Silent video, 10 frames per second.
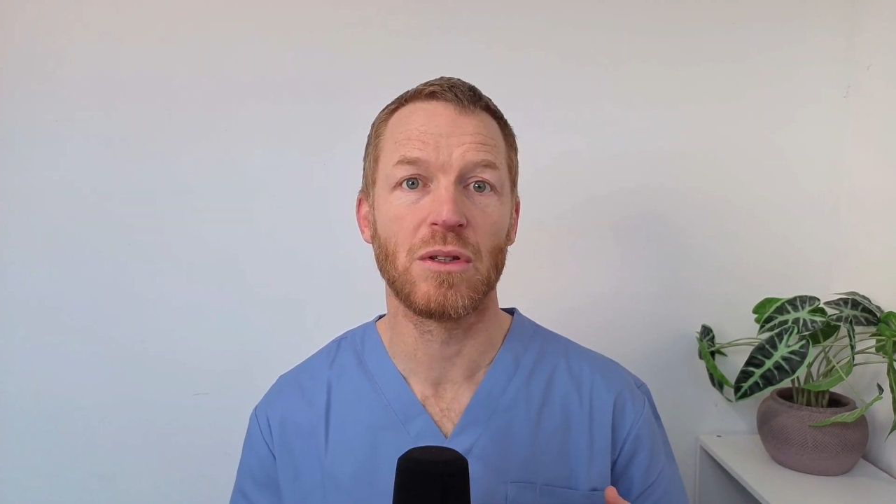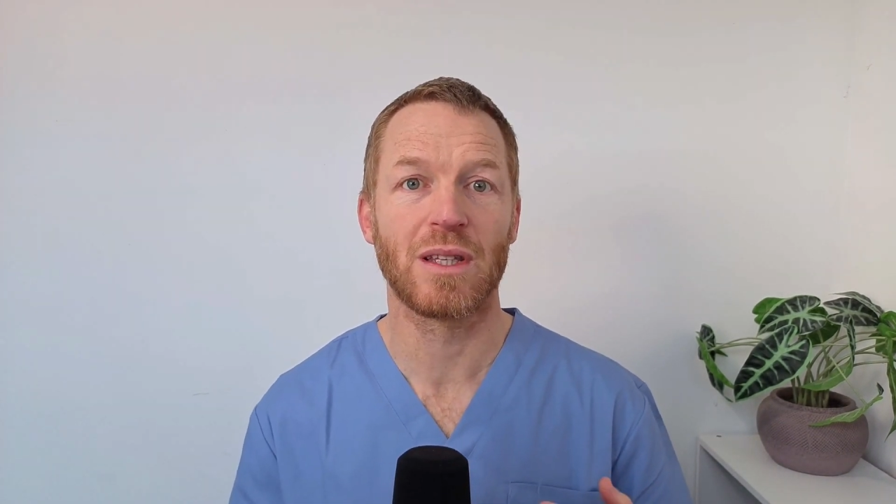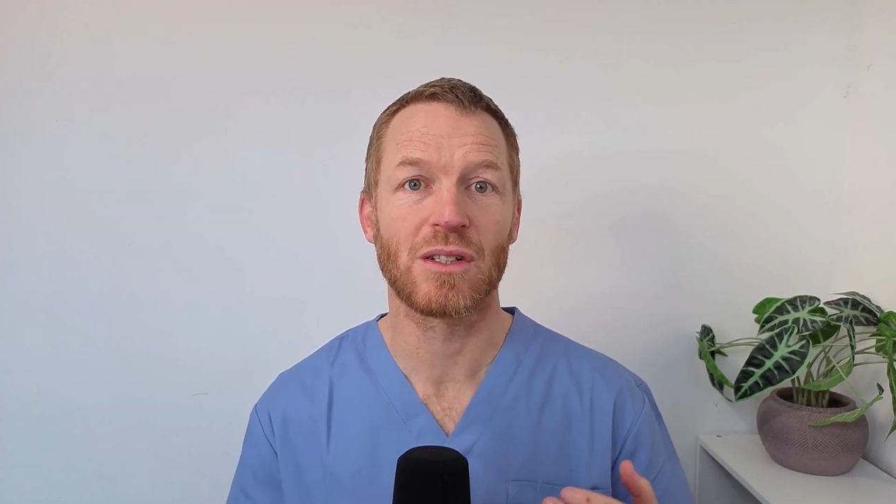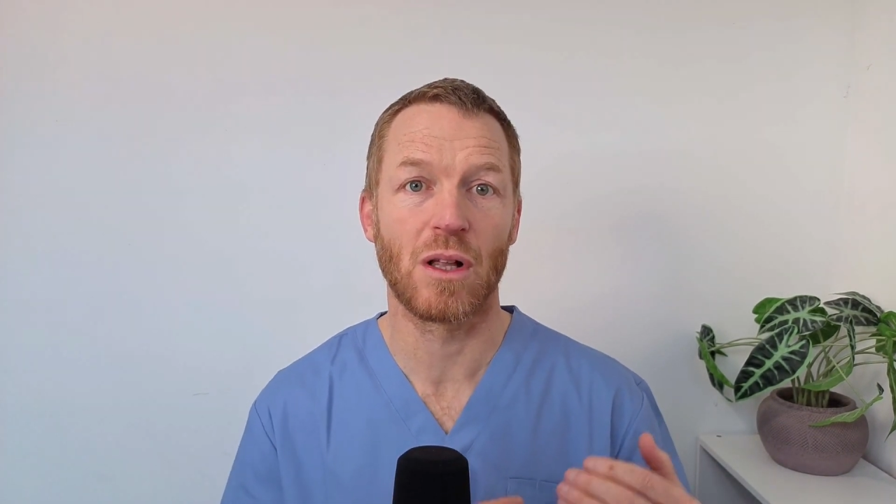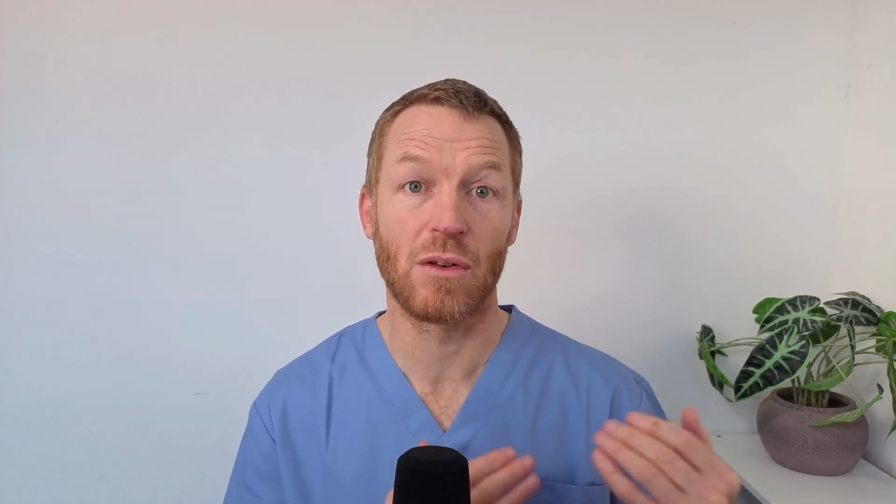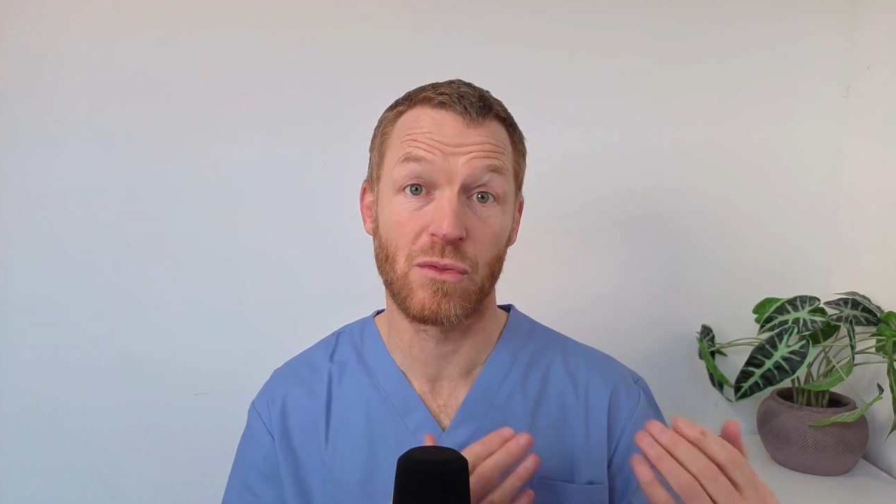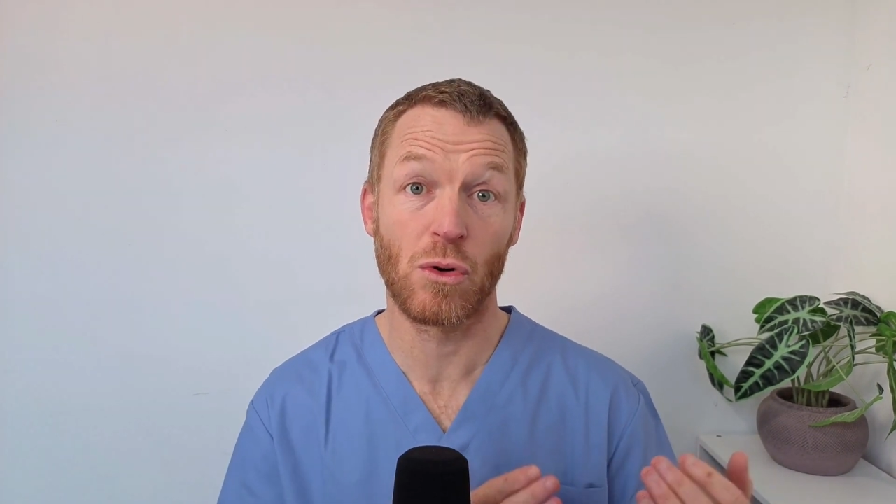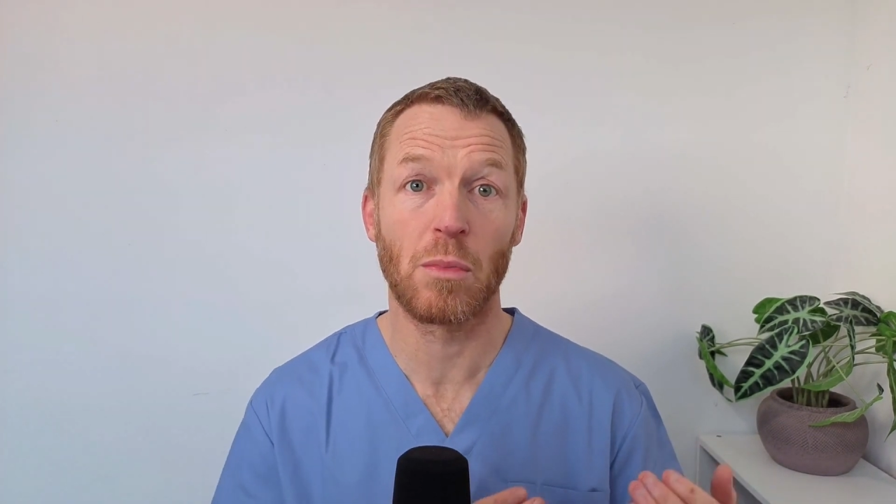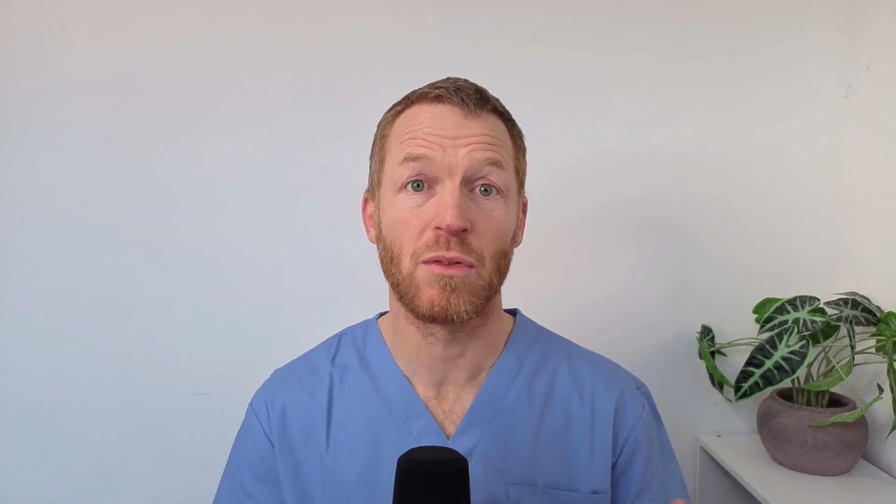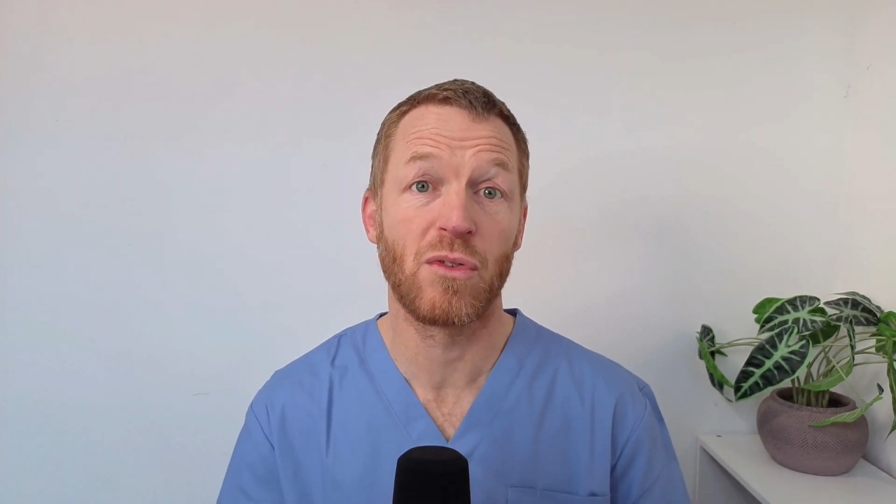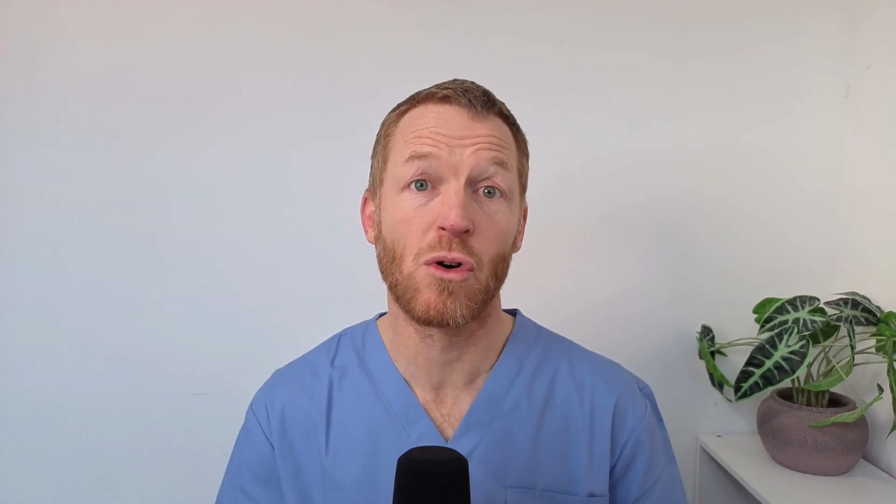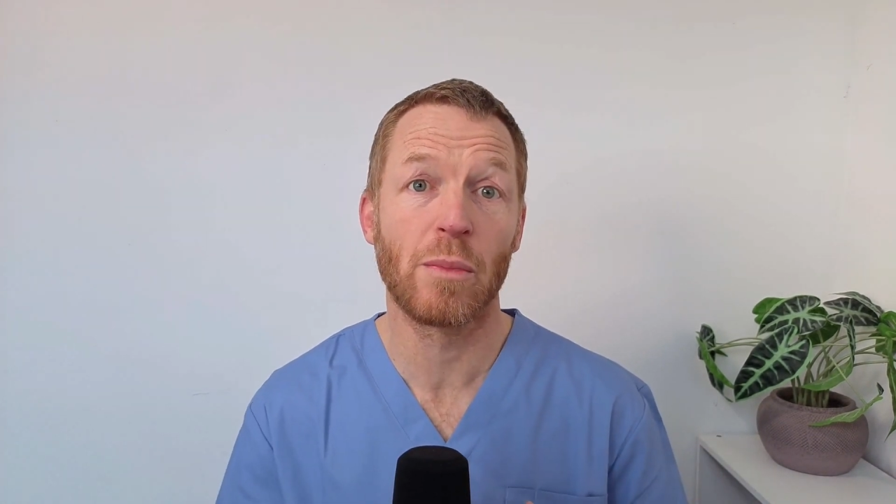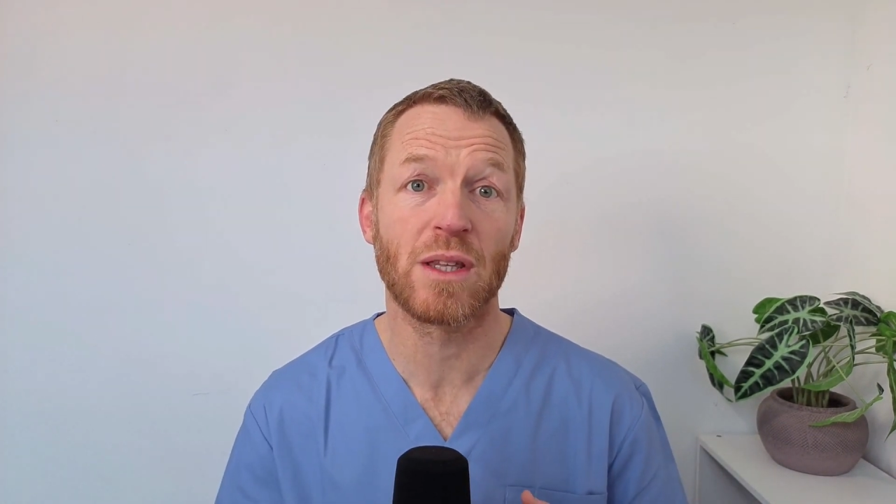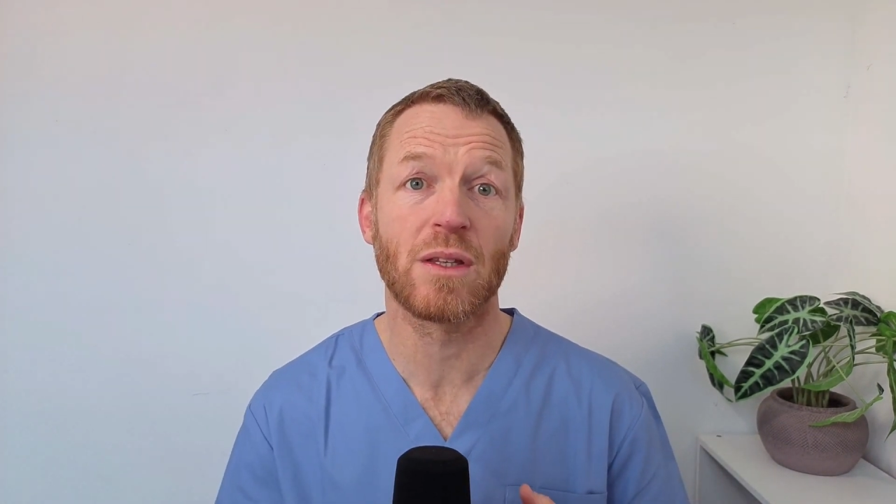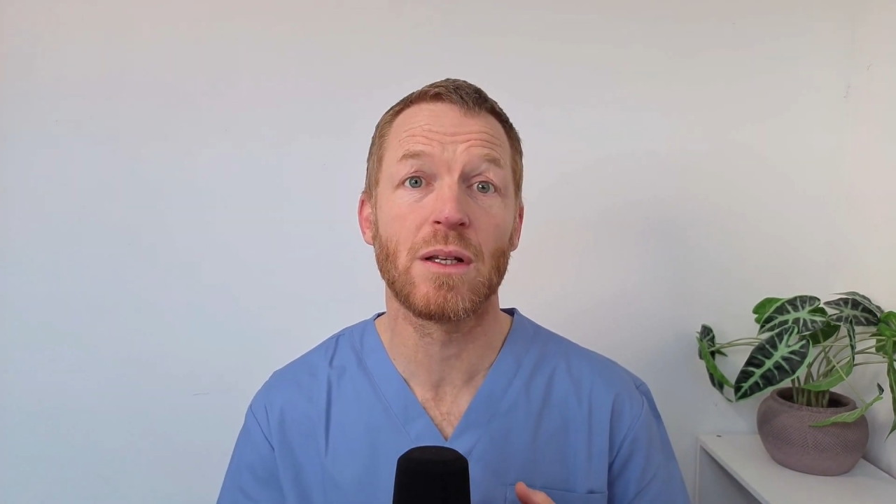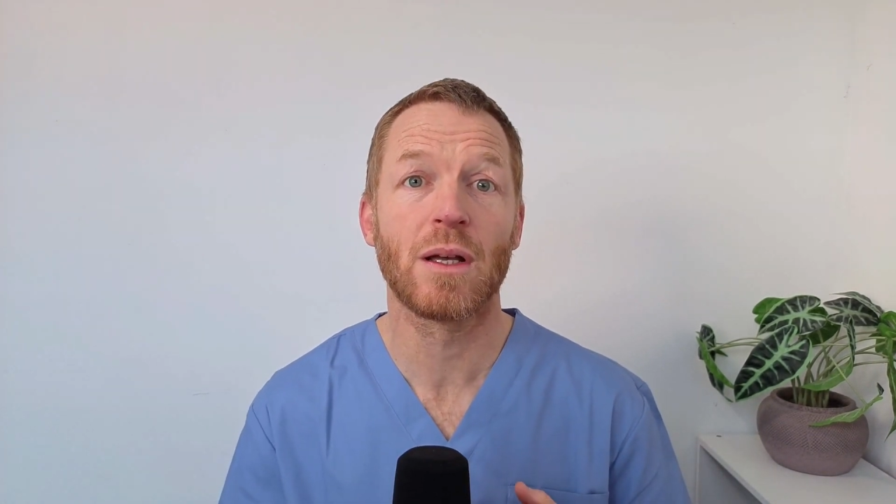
things like 4x4 method,